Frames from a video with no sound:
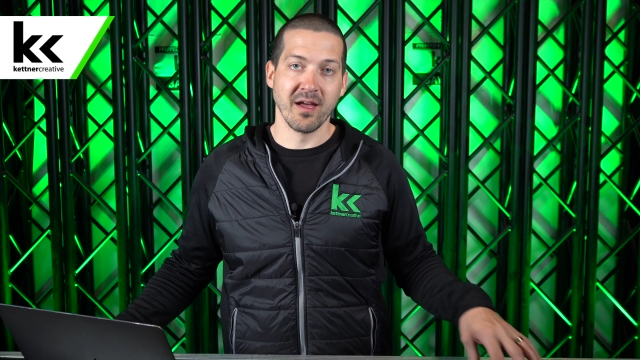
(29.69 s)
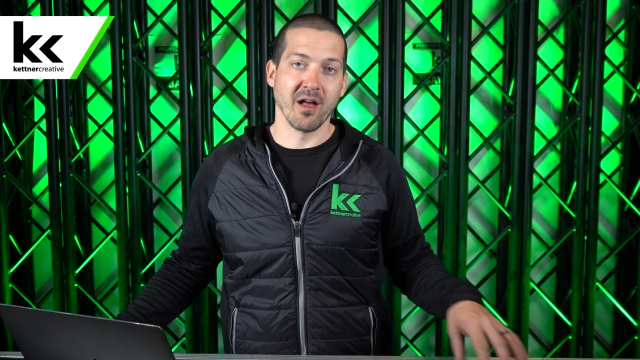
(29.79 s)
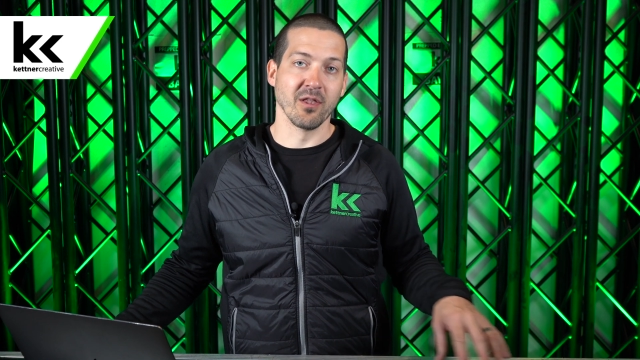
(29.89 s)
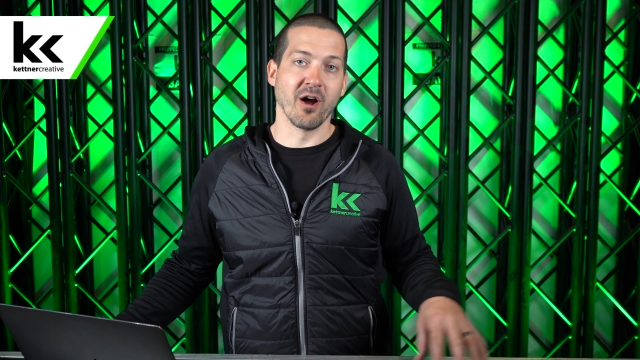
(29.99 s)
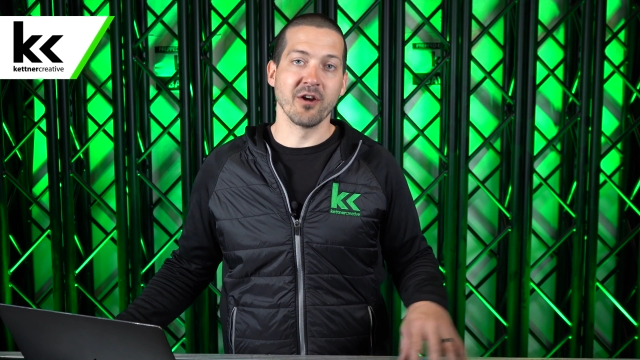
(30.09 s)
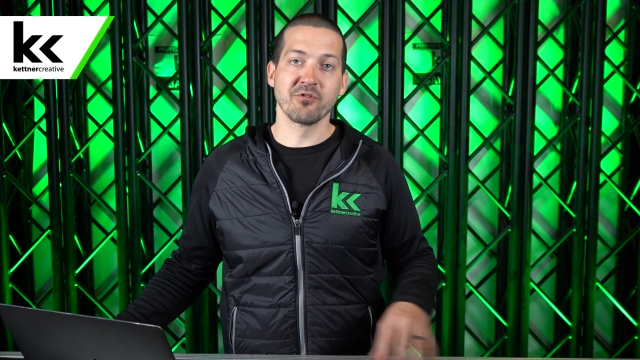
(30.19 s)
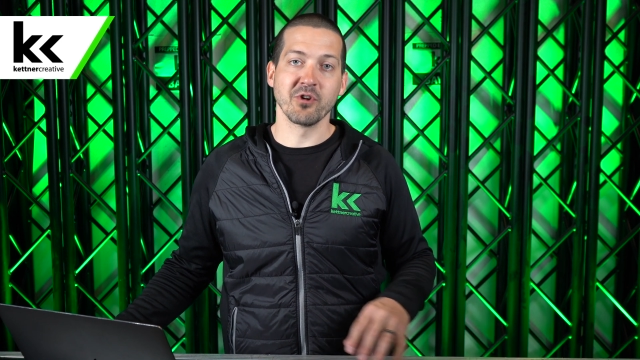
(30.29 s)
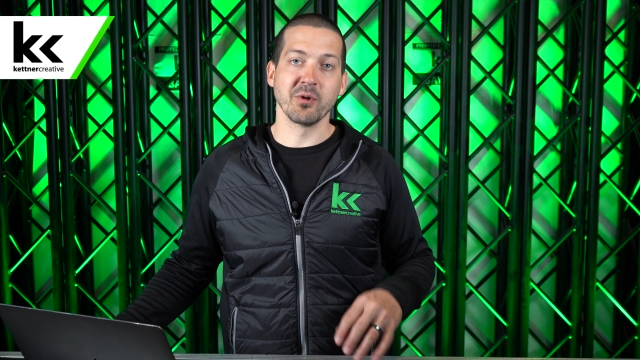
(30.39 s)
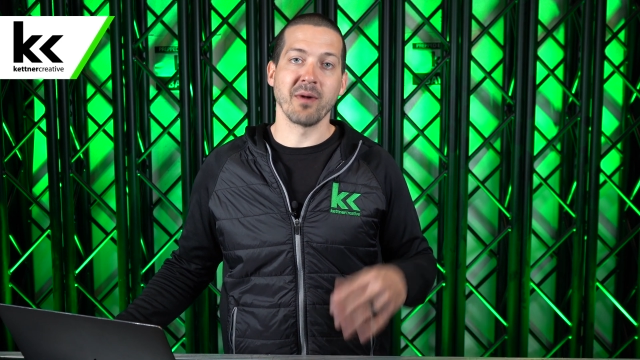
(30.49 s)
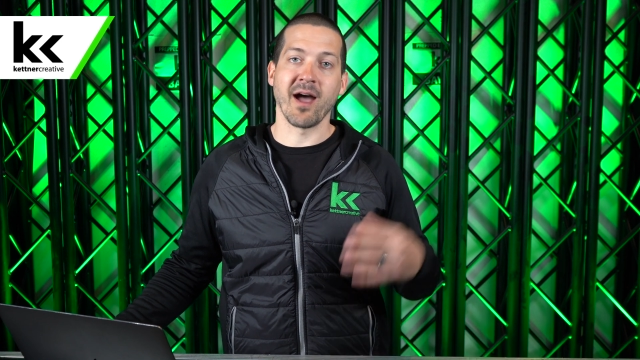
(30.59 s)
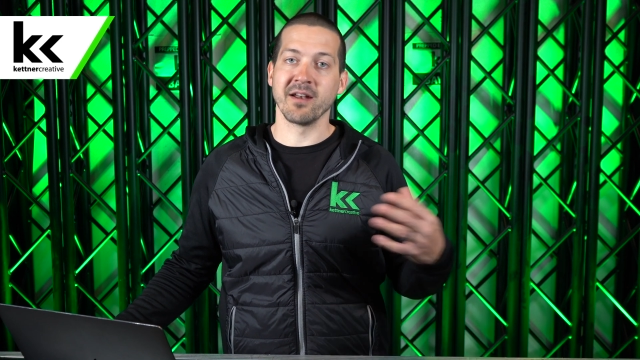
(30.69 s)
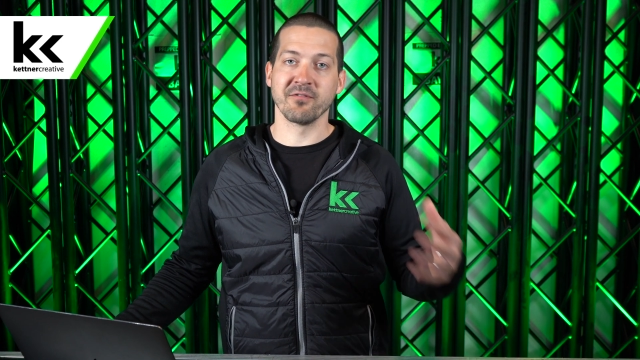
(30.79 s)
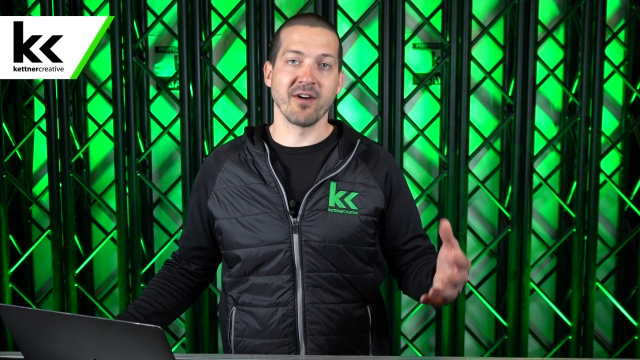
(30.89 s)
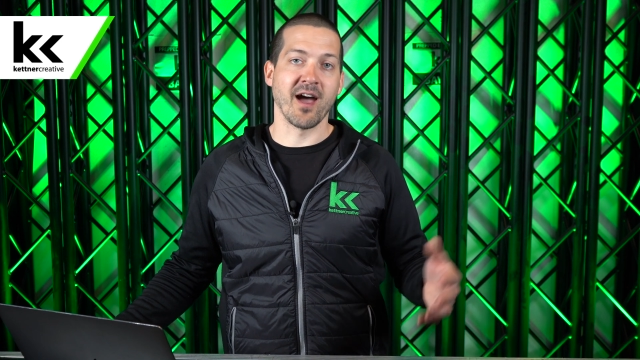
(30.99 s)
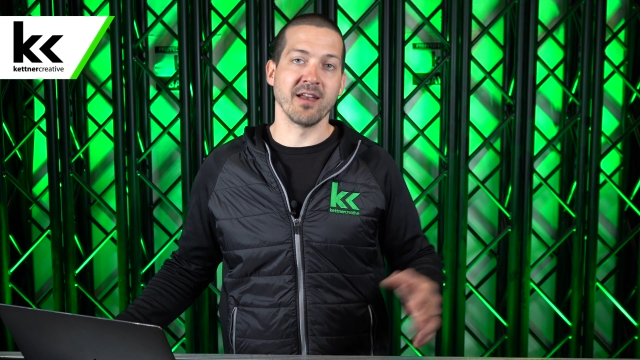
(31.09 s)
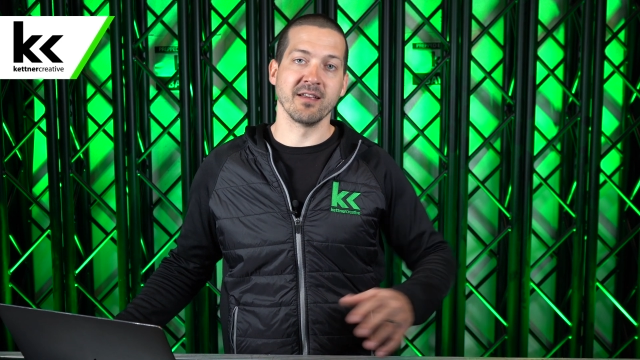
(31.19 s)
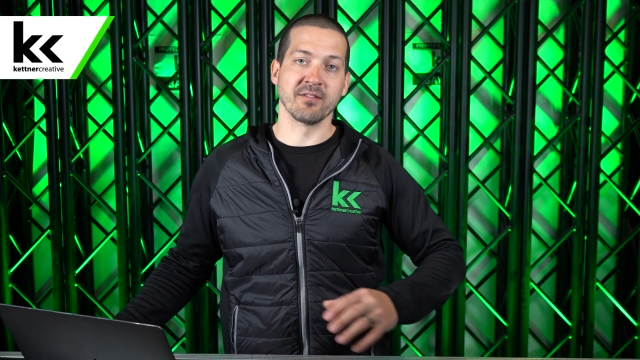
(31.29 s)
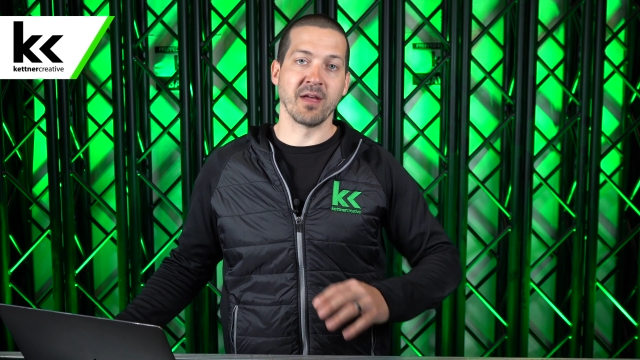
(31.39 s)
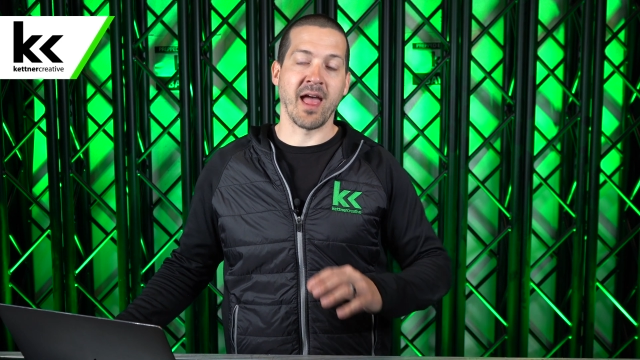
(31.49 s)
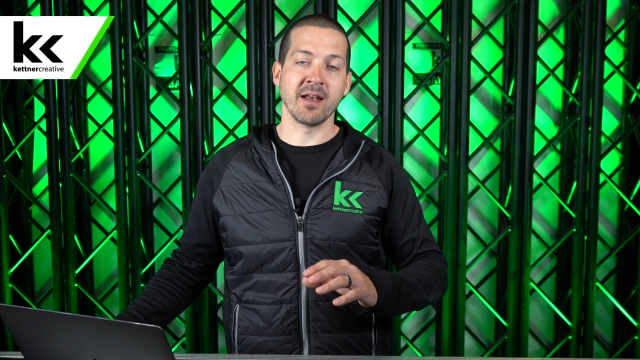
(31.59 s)
A large room I define
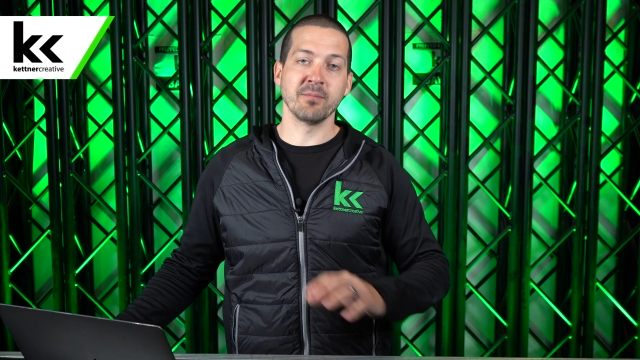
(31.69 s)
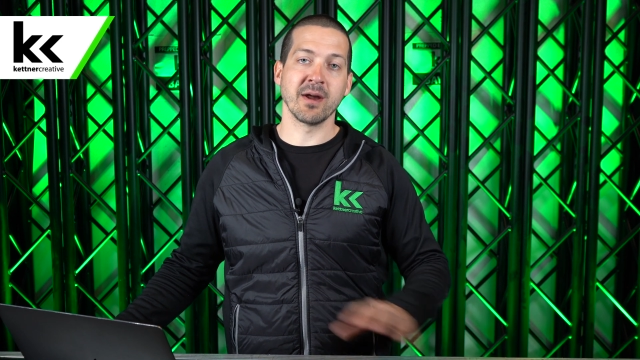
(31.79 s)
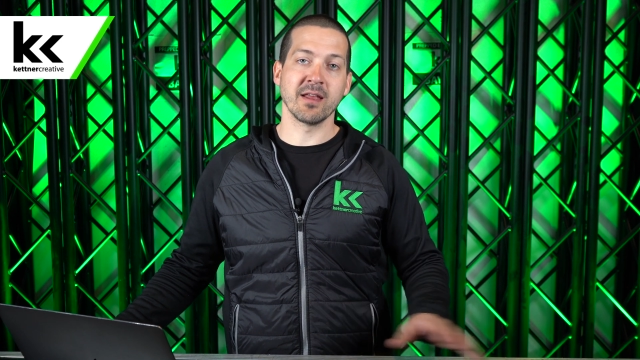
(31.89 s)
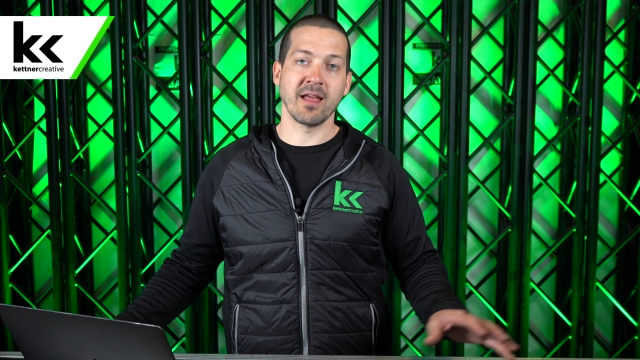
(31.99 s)
as anybody,